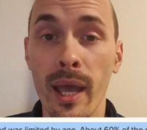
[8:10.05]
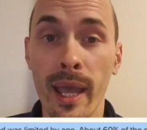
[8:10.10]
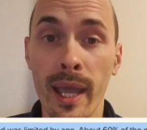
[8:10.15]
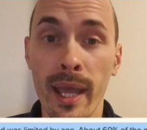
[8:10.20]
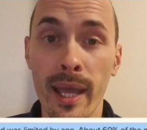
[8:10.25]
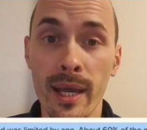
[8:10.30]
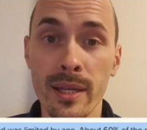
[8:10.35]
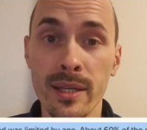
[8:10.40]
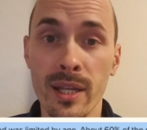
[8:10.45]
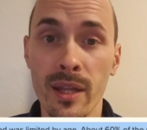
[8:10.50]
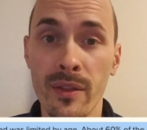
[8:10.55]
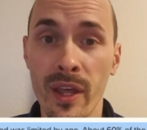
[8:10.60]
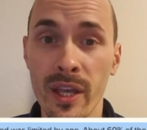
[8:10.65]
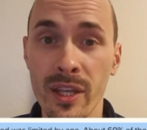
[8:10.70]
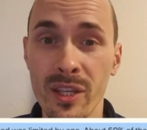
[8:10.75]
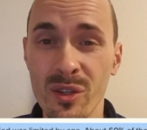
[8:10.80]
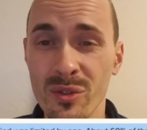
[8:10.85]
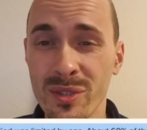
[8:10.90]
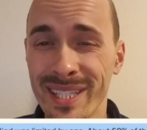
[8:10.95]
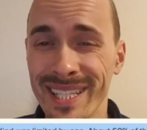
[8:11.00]
And they
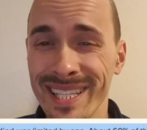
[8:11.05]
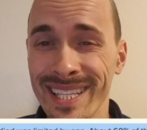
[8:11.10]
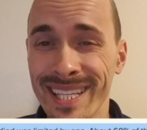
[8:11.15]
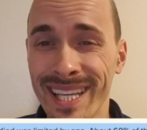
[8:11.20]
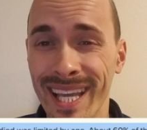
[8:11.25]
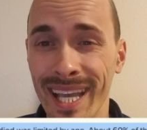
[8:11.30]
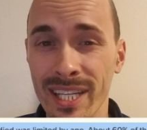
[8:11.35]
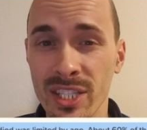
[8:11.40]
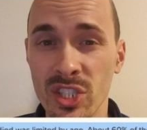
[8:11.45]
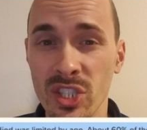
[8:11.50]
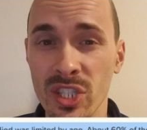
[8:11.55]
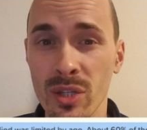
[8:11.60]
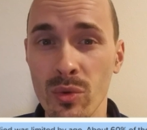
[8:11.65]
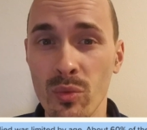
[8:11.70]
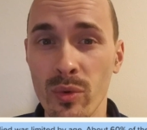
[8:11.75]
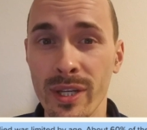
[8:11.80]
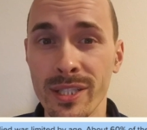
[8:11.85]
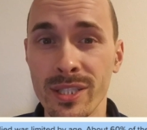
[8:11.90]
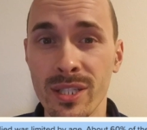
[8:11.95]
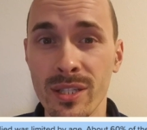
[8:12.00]
used
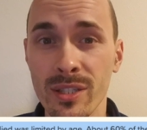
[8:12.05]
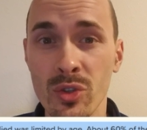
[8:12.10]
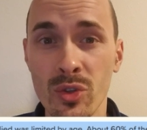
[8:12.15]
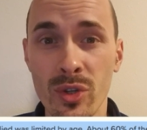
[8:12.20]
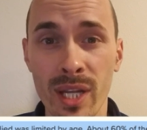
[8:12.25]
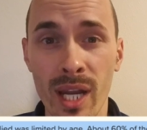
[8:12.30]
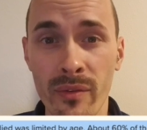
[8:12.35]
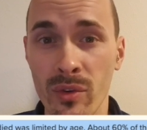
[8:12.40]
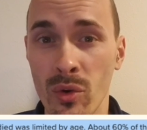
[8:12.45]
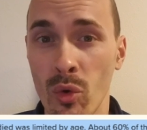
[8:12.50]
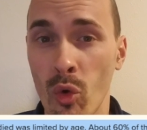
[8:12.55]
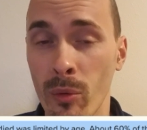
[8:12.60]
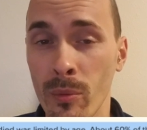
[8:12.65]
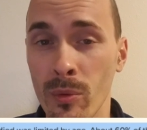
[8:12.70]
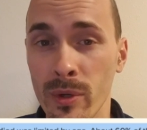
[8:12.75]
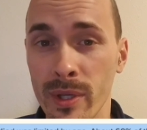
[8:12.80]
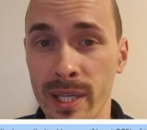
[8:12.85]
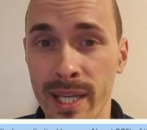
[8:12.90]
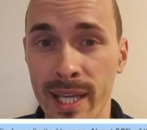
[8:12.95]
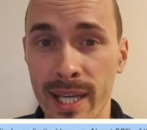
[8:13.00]
EKG, which you can have a
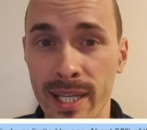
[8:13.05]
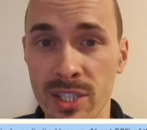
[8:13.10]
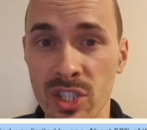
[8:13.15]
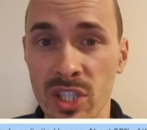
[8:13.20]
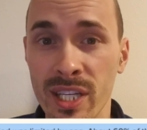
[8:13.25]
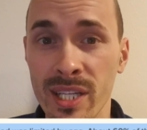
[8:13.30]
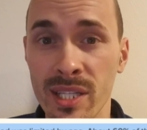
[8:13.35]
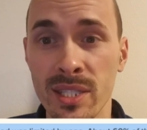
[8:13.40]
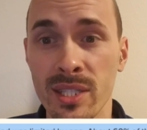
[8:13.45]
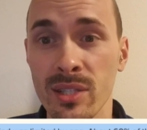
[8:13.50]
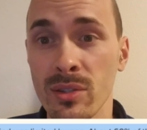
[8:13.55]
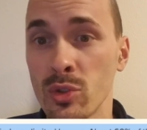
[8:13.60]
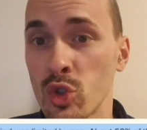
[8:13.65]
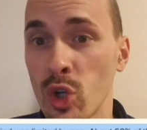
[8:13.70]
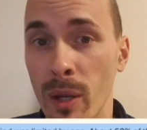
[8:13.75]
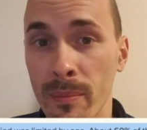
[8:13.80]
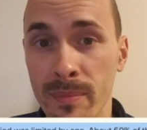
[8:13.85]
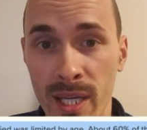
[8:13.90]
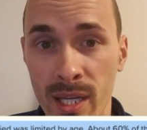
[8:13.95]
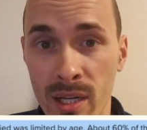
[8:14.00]
normal EKG and still
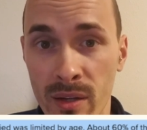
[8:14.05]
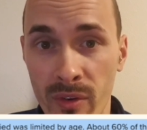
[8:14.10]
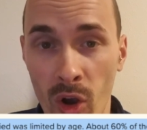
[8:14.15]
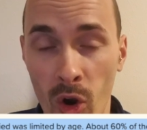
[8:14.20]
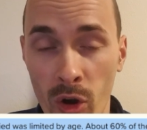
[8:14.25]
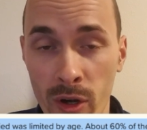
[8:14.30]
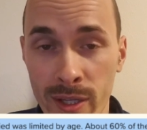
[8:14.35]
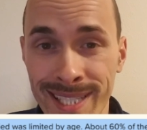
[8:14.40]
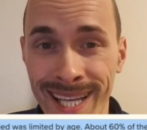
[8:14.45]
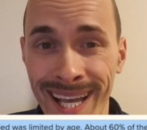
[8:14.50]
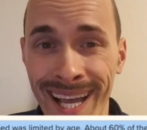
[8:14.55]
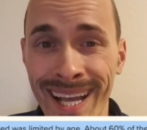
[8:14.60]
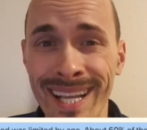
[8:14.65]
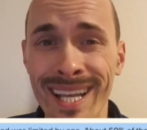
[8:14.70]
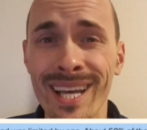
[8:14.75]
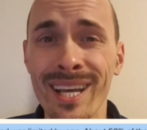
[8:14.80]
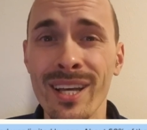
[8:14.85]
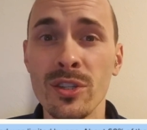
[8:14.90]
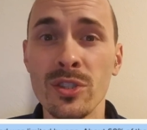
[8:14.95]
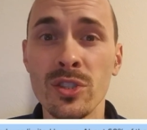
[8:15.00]
drop dead of a heart
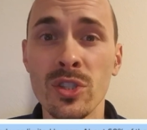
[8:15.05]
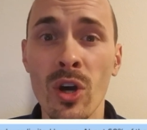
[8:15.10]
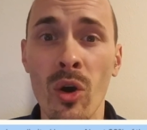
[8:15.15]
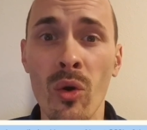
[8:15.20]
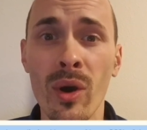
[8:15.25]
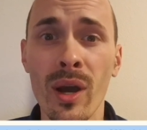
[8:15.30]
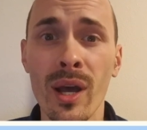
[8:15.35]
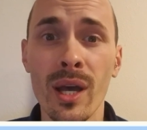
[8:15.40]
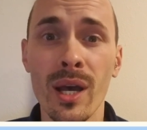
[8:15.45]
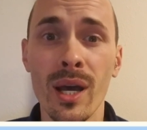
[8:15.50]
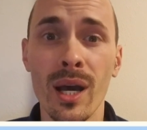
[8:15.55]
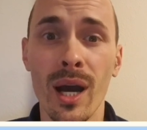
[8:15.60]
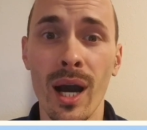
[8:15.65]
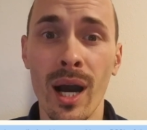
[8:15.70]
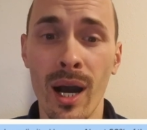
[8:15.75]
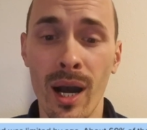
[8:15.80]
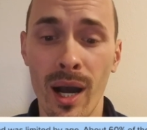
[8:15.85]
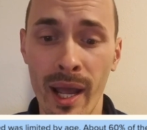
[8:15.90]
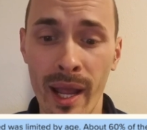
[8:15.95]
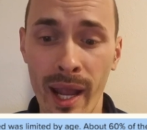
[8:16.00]
attack. So,
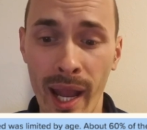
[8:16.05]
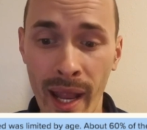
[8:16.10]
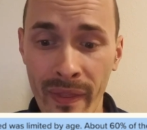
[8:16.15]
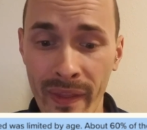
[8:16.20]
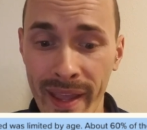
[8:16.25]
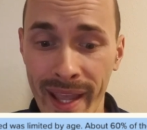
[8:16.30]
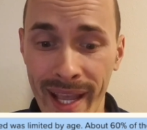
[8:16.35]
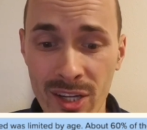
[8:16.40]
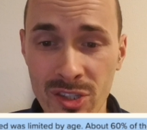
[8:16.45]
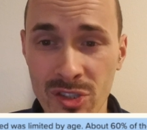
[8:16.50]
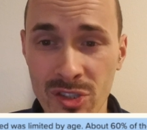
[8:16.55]
and they